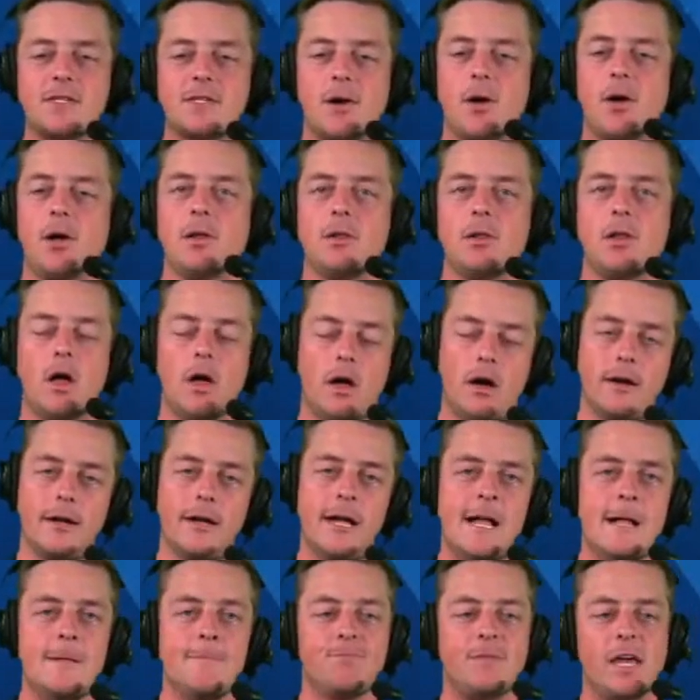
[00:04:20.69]
this all along.
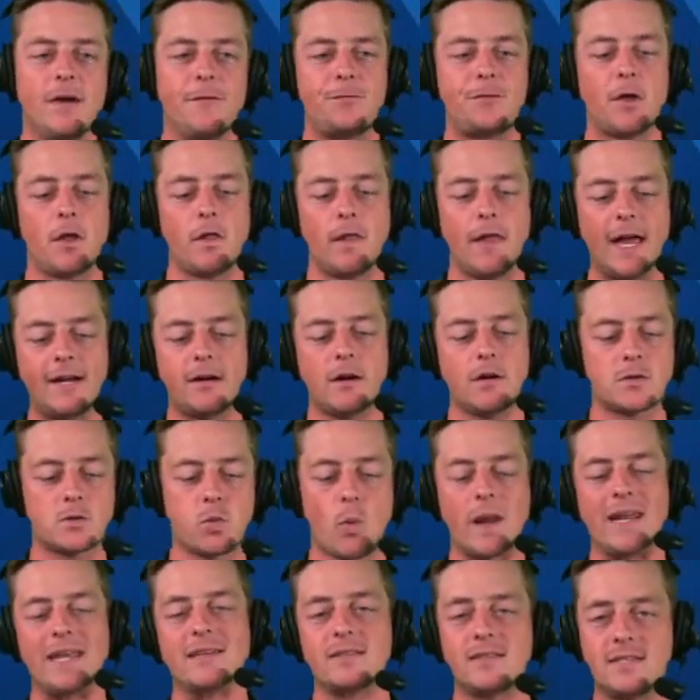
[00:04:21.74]
If the Lakers
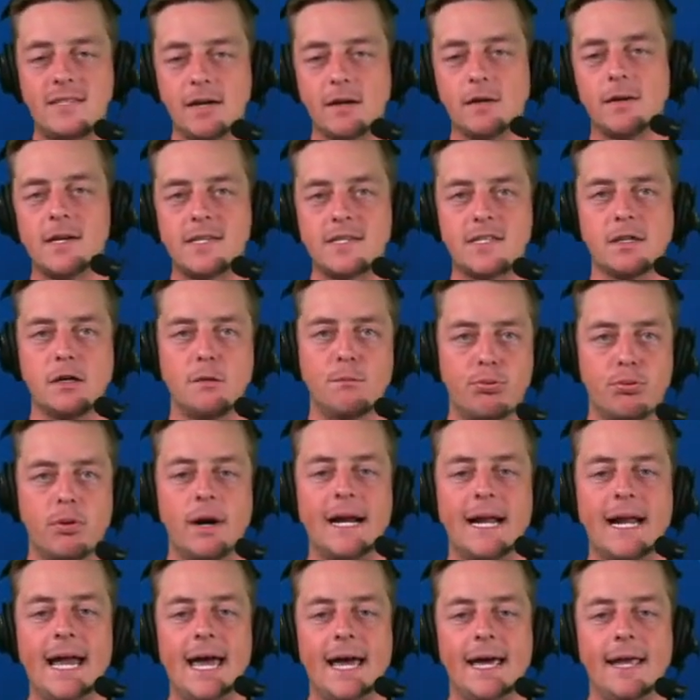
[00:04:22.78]
want to seriously
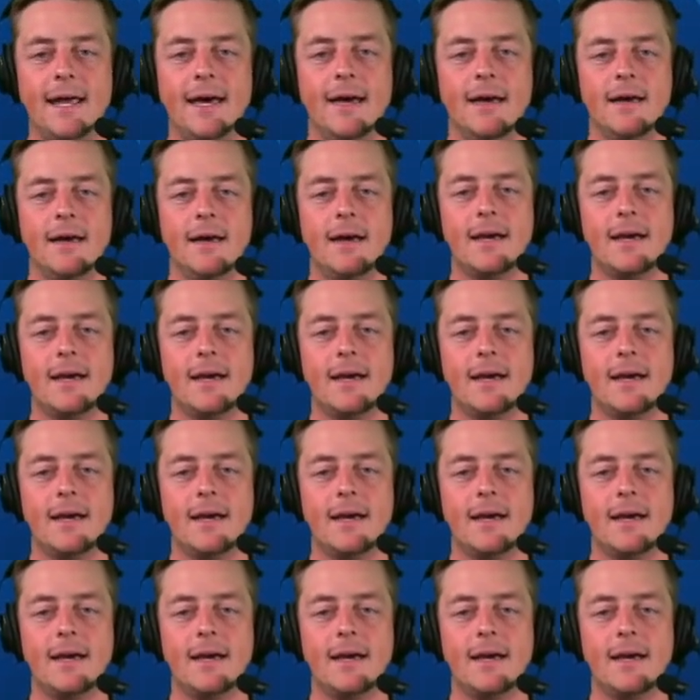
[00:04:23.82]
bring in